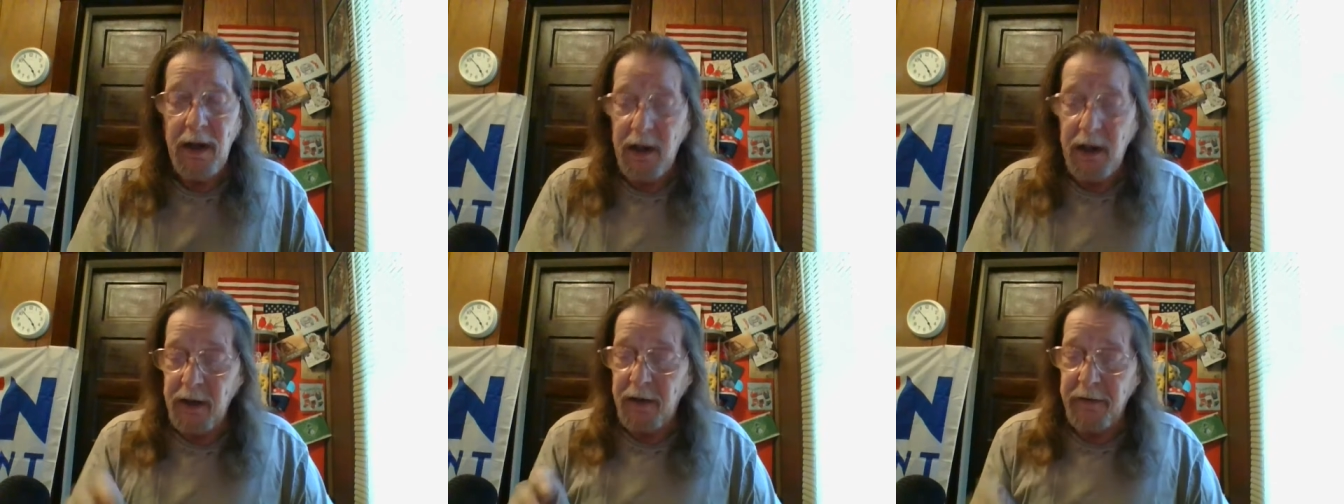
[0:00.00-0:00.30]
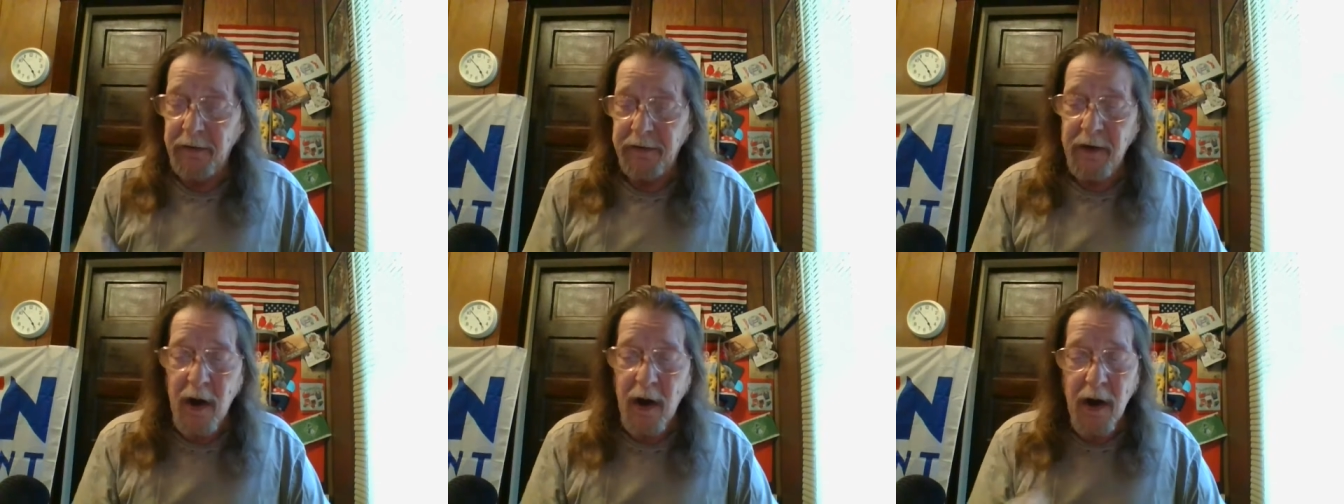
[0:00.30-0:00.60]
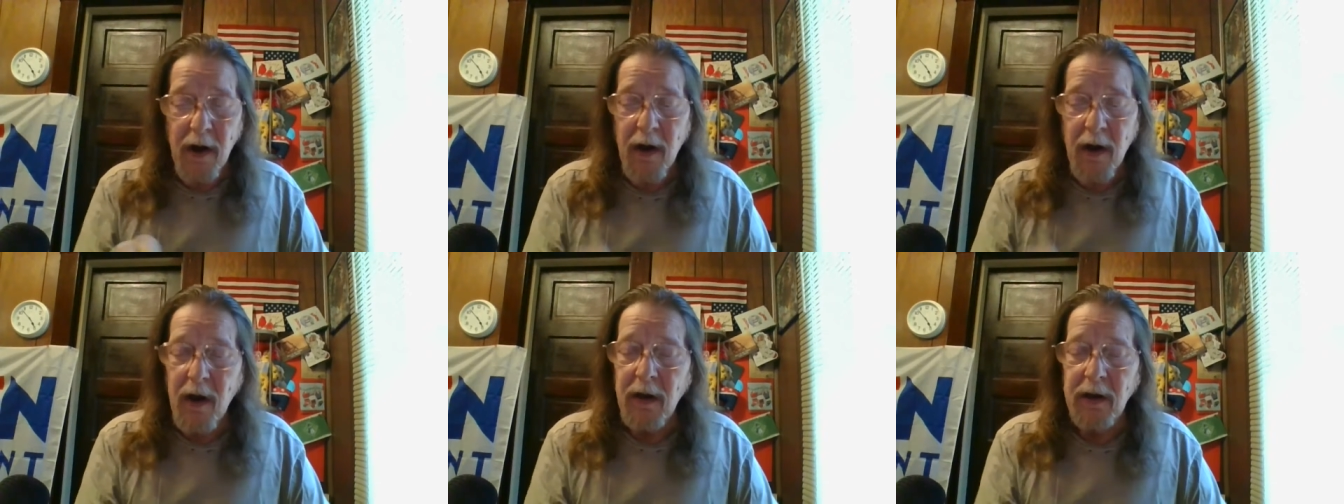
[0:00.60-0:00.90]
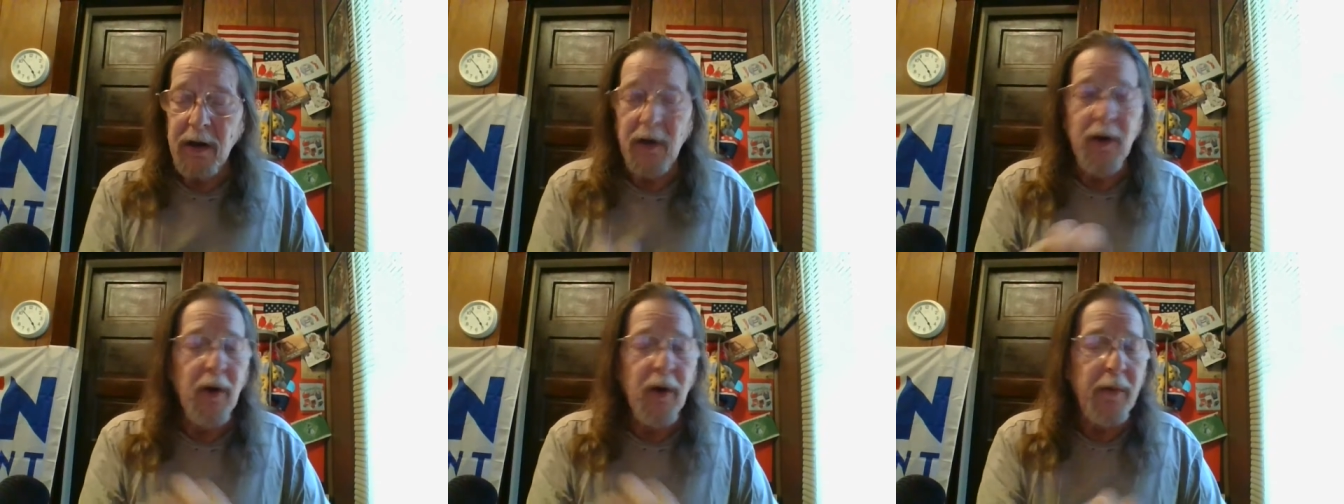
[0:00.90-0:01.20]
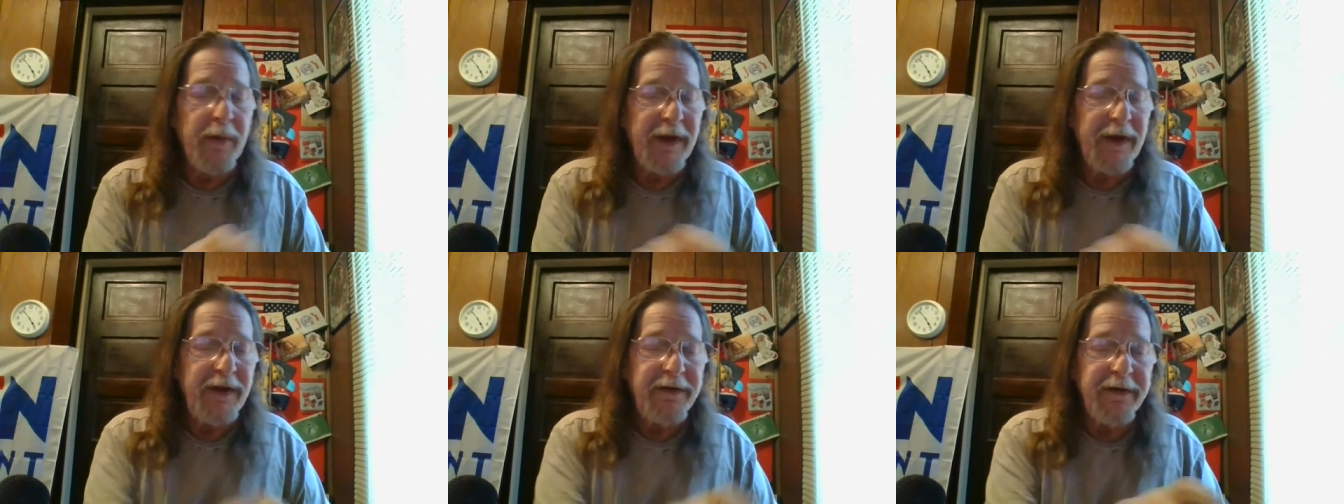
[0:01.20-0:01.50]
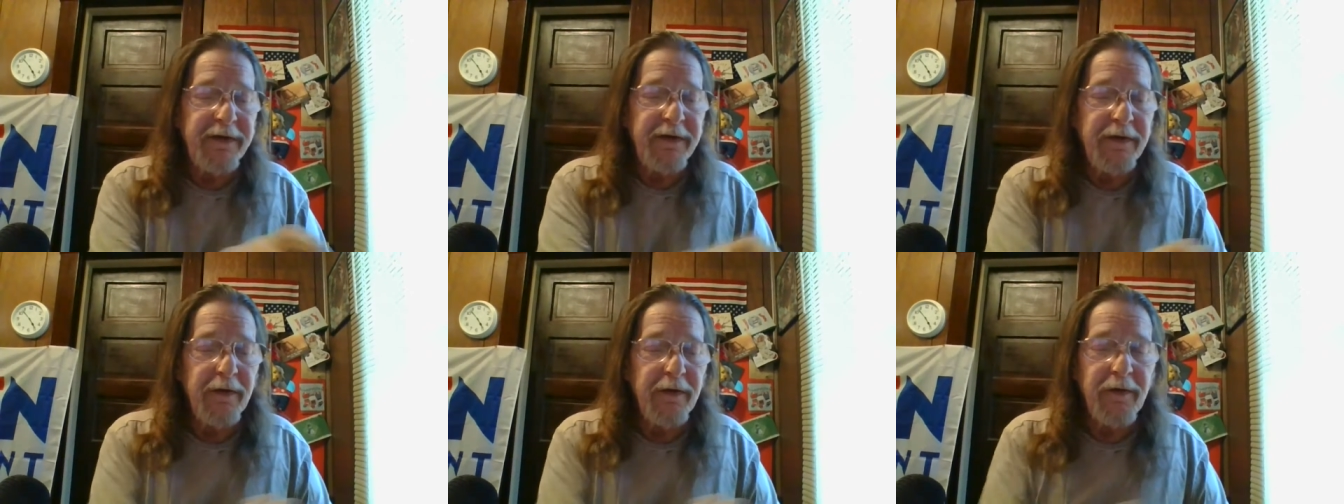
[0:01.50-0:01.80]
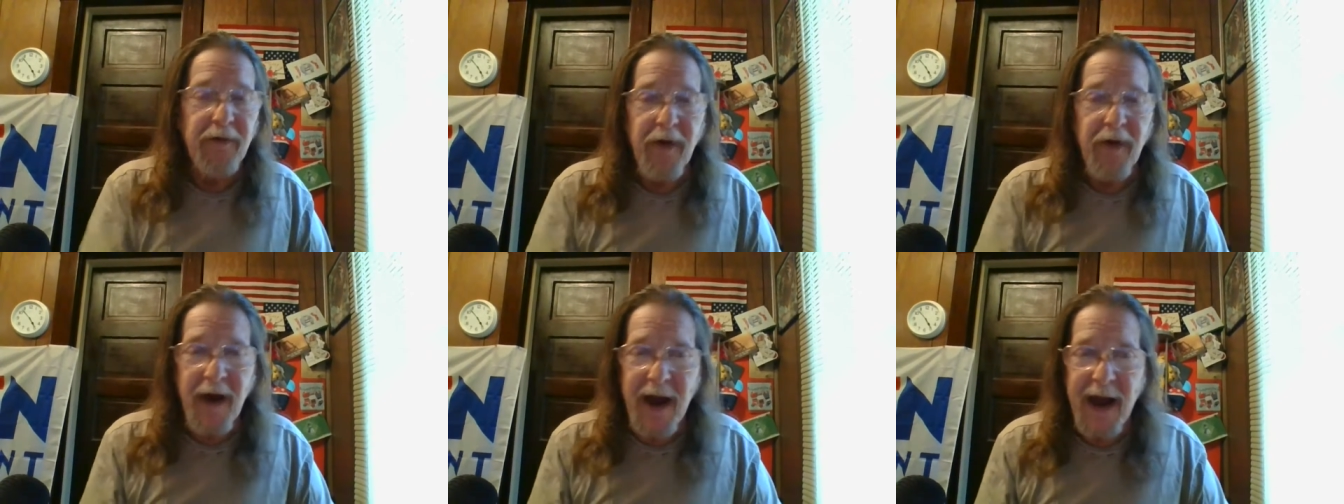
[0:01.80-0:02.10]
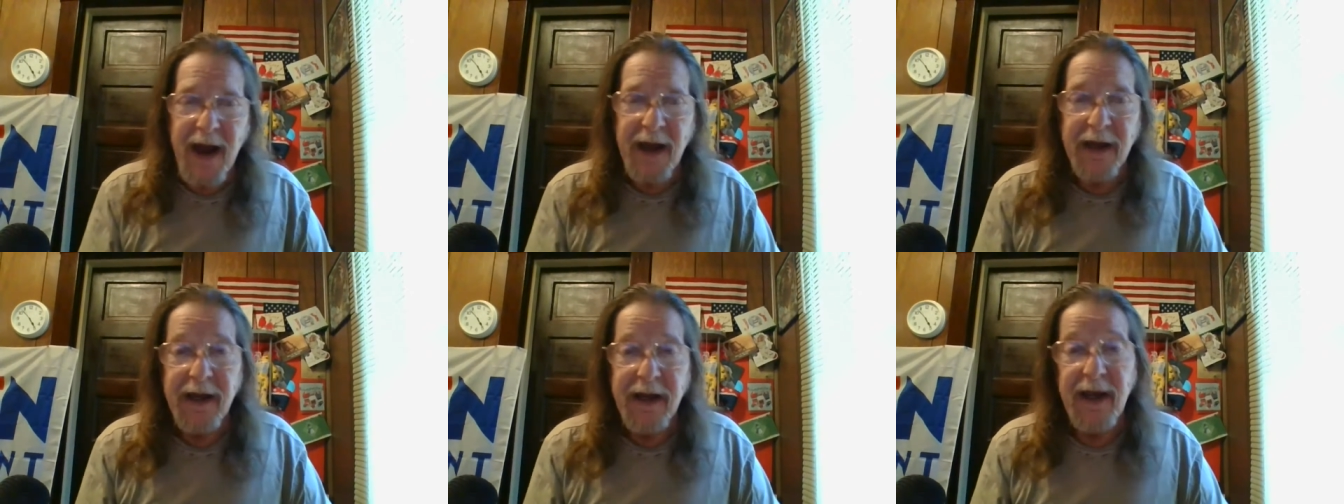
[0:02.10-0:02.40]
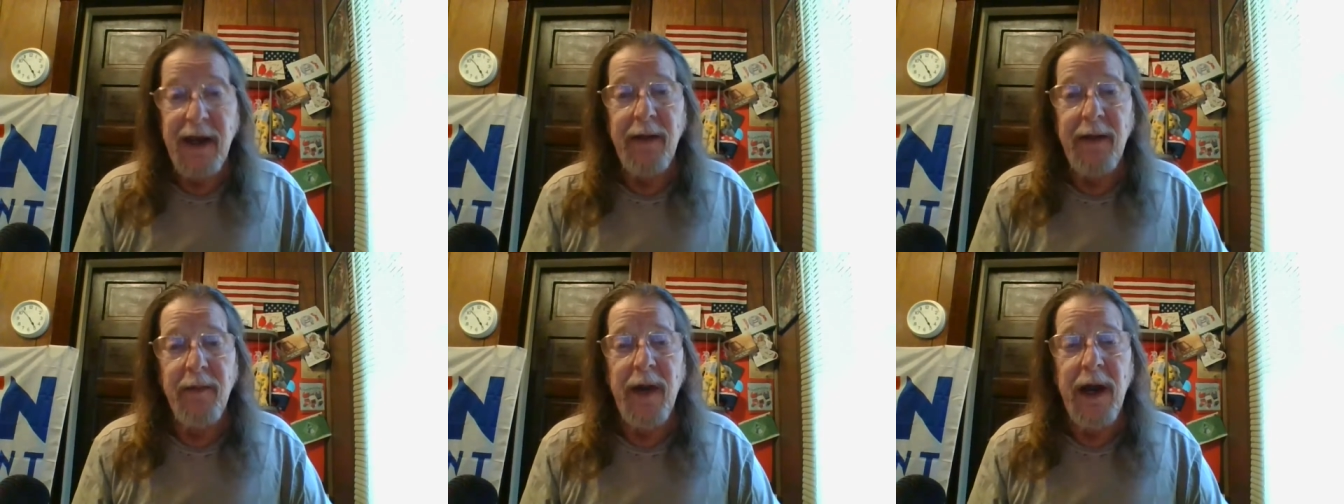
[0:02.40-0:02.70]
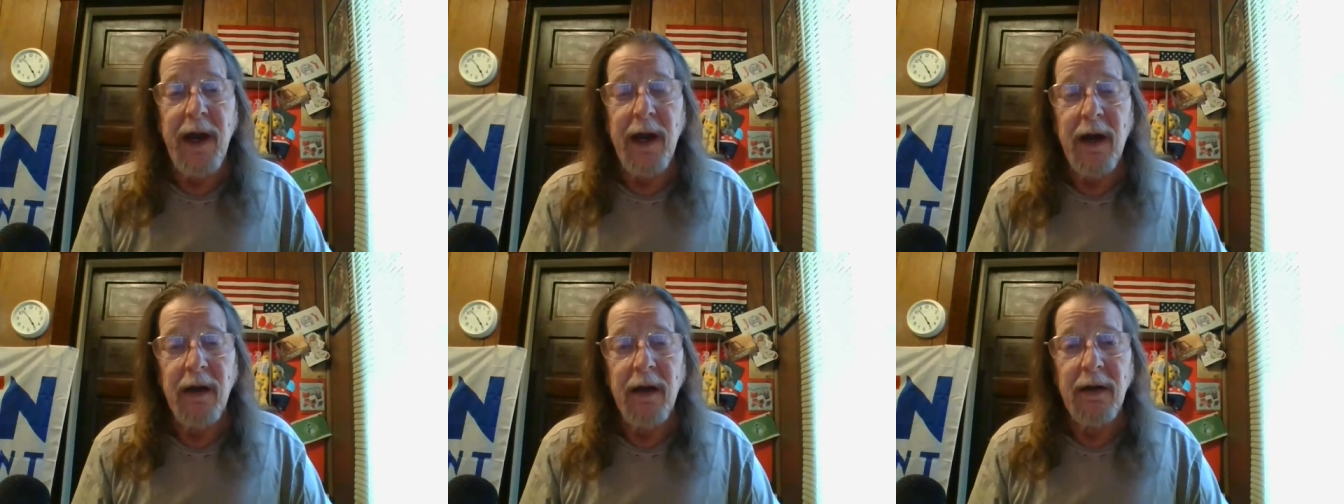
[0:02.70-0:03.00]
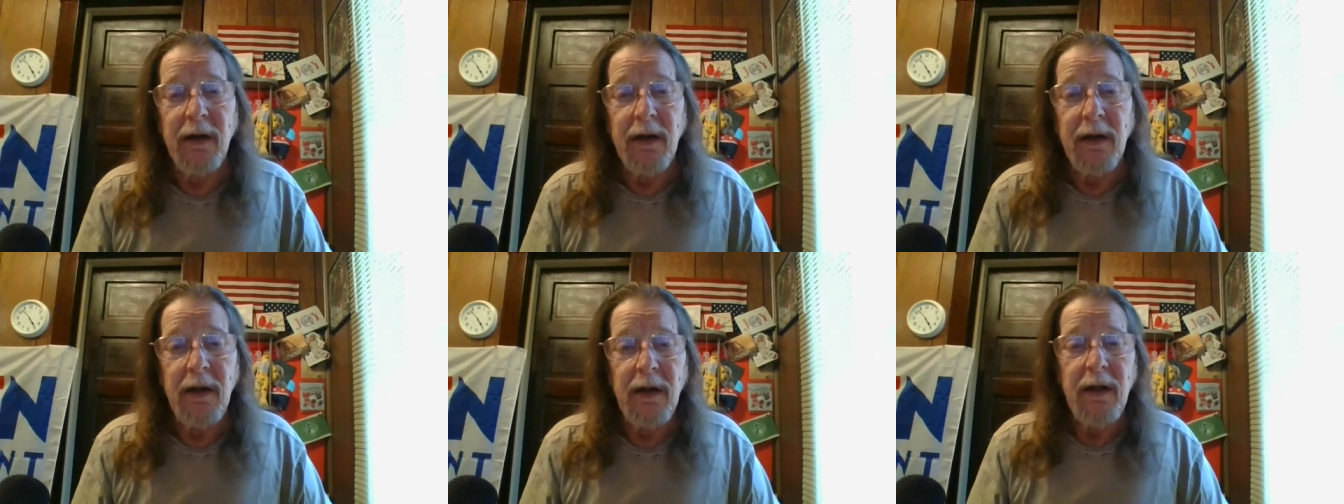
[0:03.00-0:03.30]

because all the little pieces of track came out.